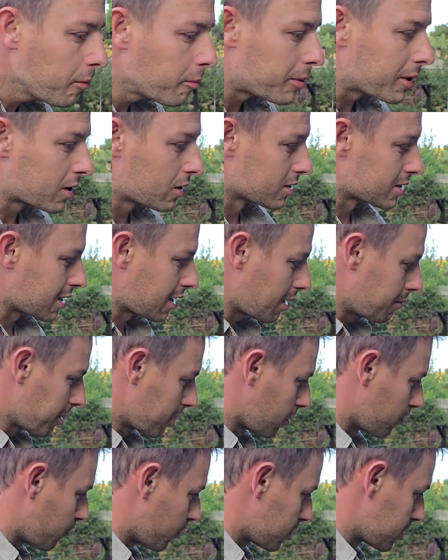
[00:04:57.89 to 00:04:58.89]
because a
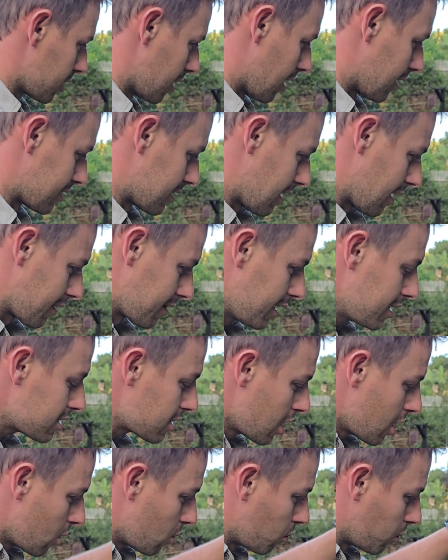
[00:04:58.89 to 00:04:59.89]
chemical fertilizer like
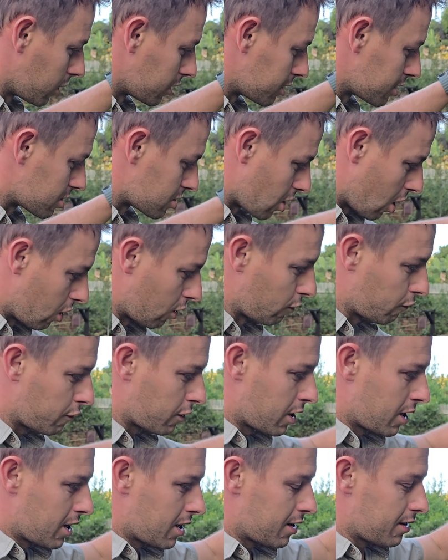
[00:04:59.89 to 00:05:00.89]
this will dissolve
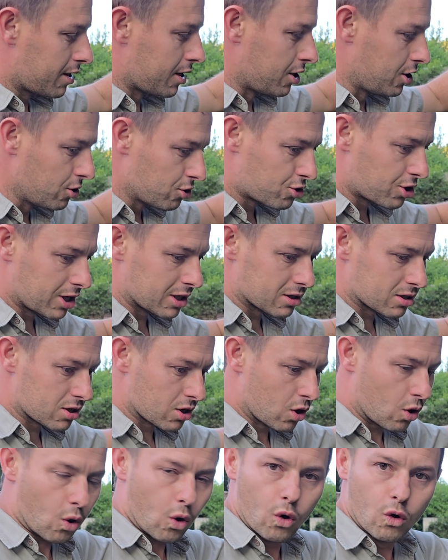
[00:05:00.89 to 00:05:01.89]
the nutrients
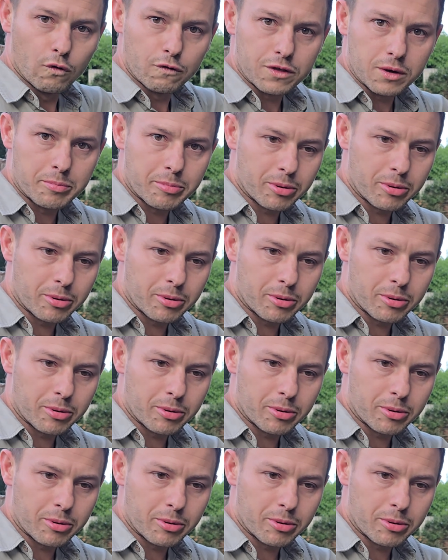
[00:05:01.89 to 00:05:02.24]
off the